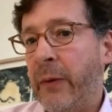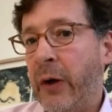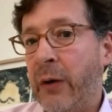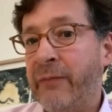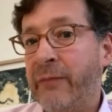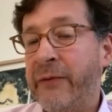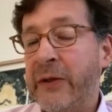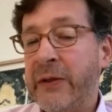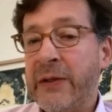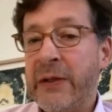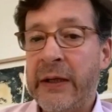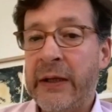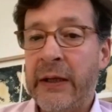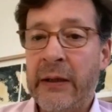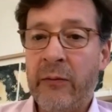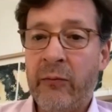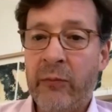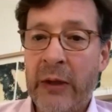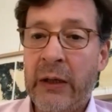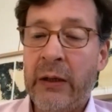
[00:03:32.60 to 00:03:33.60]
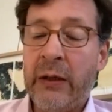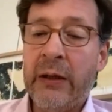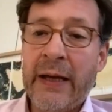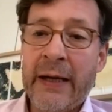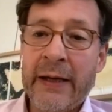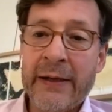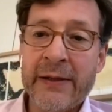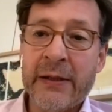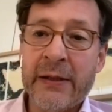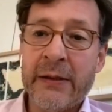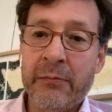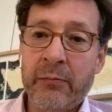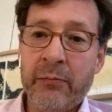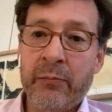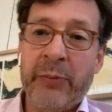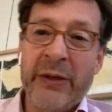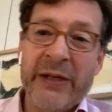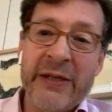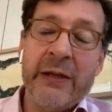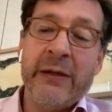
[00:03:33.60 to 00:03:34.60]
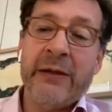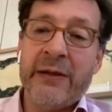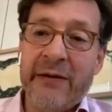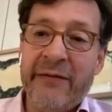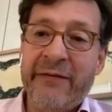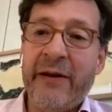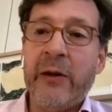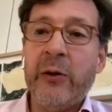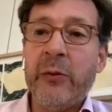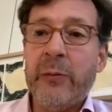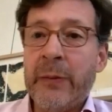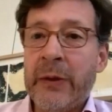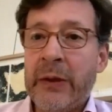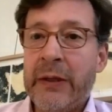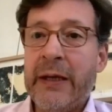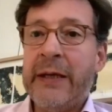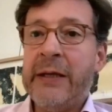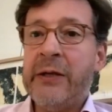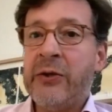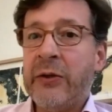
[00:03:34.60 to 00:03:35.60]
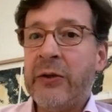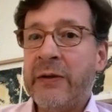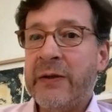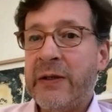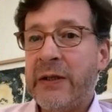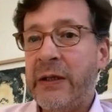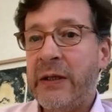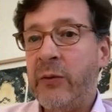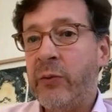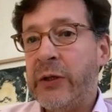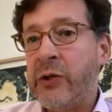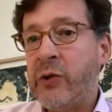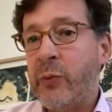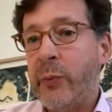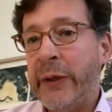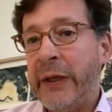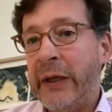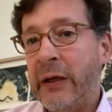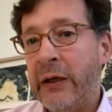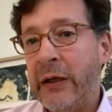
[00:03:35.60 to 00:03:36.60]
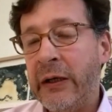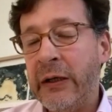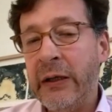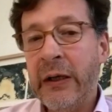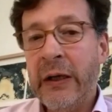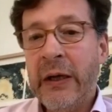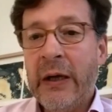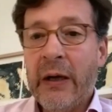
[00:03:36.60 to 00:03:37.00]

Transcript: obviously, well, as a business development agency, which we are